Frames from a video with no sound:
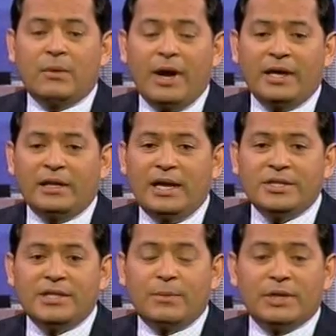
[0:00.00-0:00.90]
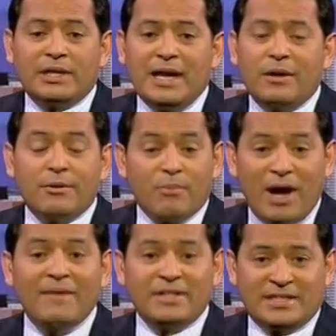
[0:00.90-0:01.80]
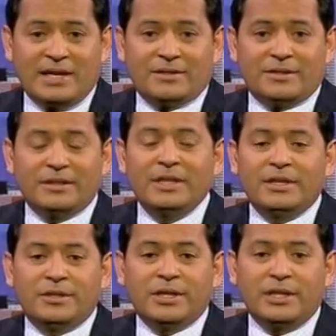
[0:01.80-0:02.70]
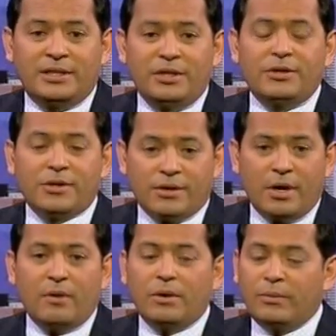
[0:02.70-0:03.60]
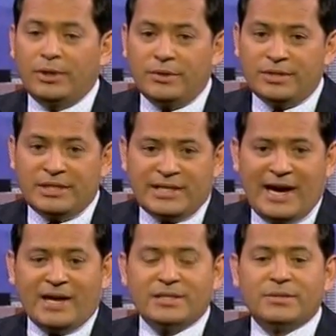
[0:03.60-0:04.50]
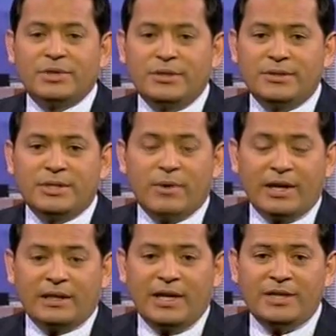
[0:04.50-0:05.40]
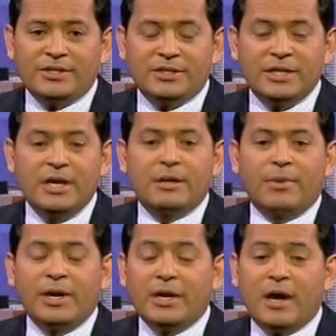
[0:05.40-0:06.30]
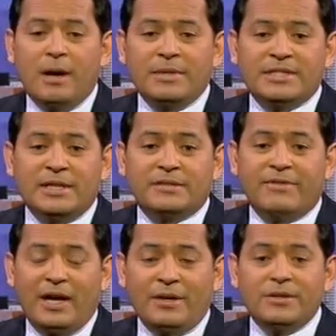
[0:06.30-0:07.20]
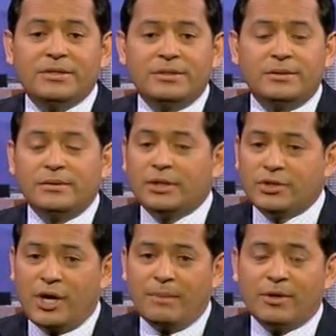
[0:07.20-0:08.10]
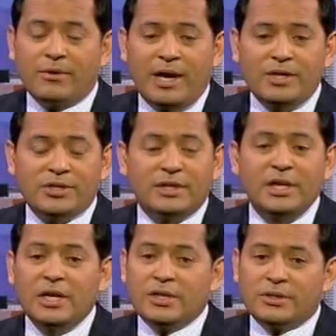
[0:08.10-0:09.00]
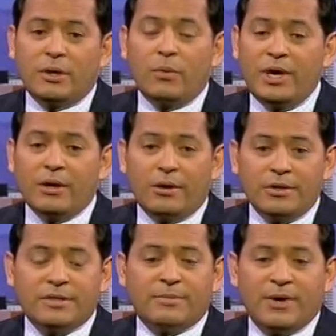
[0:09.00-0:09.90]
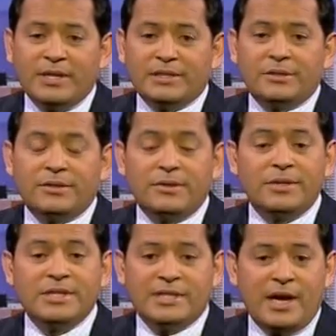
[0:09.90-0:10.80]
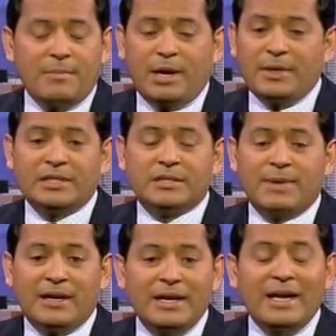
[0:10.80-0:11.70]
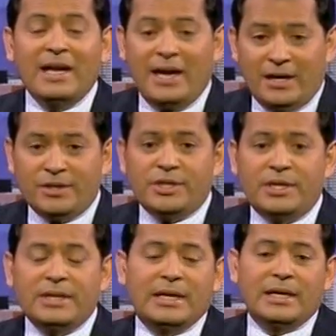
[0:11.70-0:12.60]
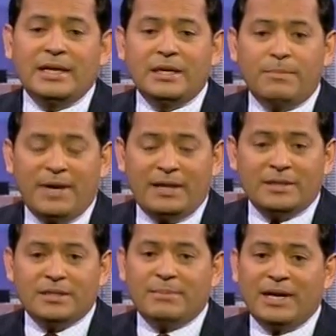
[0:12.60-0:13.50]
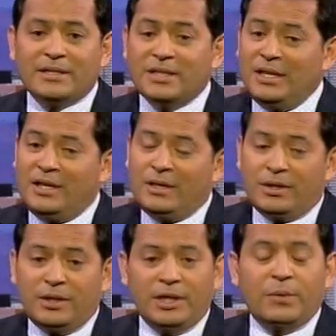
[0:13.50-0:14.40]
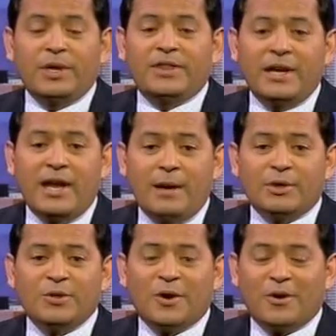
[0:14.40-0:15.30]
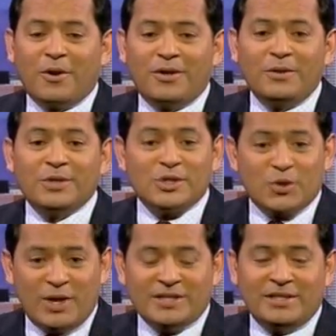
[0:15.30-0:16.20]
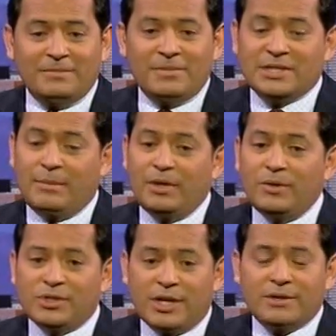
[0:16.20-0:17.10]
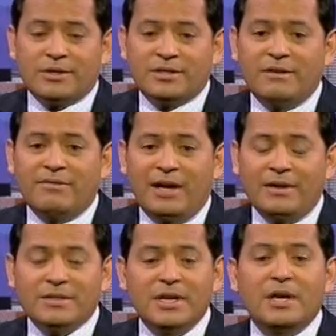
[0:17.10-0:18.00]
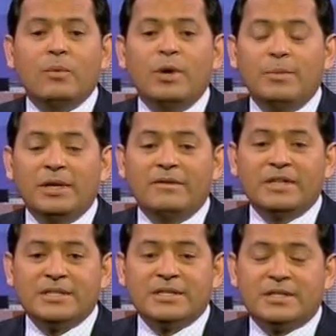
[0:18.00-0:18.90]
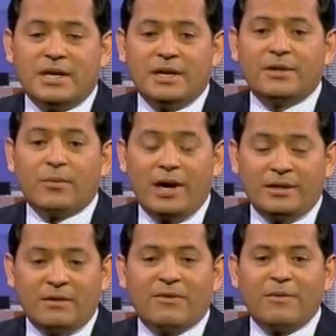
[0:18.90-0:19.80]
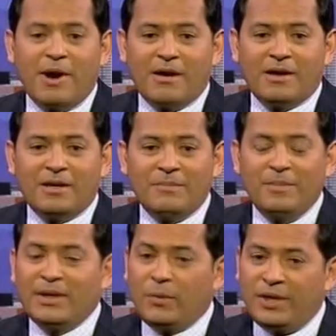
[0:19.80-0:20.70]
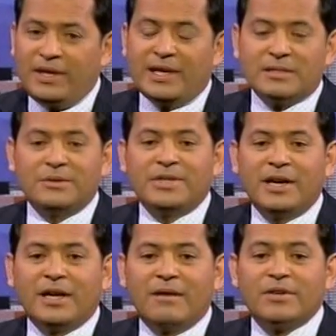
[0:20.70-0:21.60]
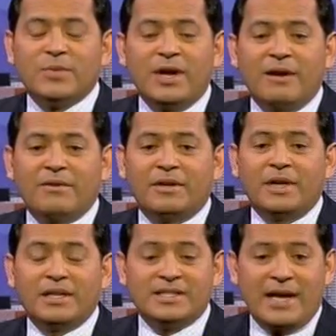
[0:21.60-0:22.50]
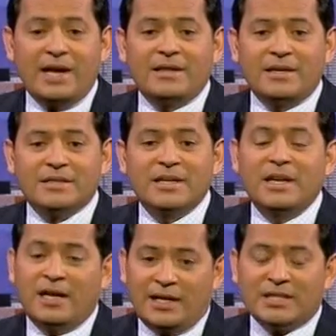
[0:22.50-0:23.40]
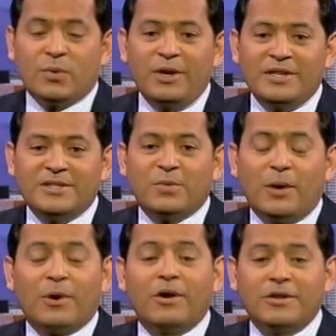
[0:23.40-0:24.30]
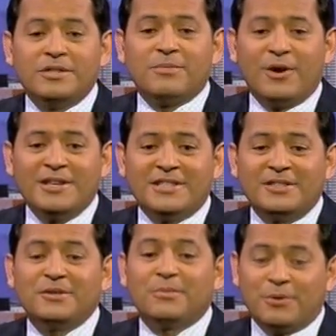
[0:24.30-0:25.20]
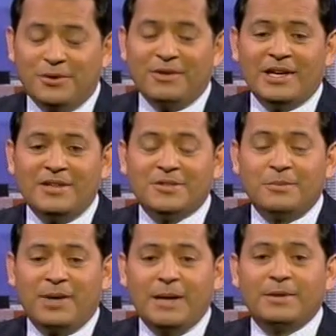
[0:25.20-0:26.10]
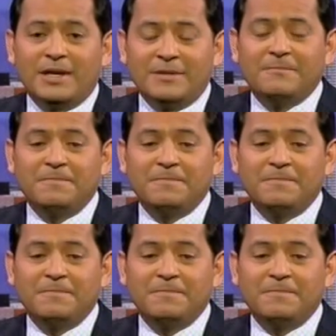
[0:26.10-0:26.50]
regulation that would allow the private sector to continue to grow, reducing taxes, reducing regulations, bringing common sense values to job creation. So we urge the president to do the same. I mean, it's about energy independence, about dealing with a neighbor to our north who is trusted, somebody who shares our same values. We believe this is the right thing for America. We think as lieutenant governors we have a say in this, and that's one of the reasons why we're urging the president to approve the Keystone Pipeline.